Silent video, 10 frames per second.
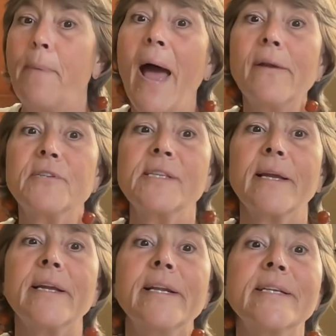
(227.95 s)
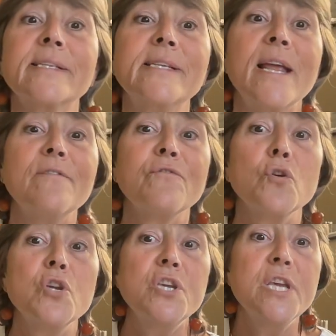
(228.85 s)
patterns that can extend for
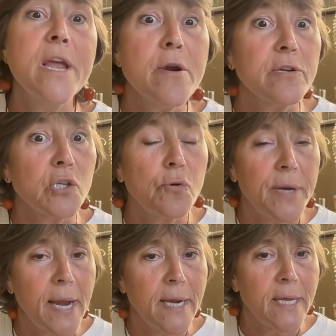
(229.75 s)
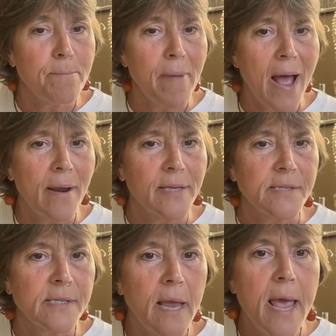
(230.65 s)
years, creating
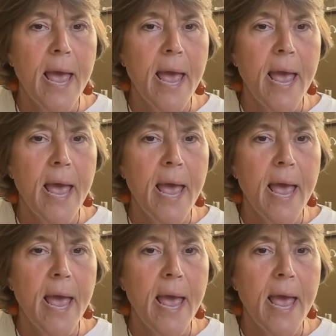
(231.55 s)
imbalance.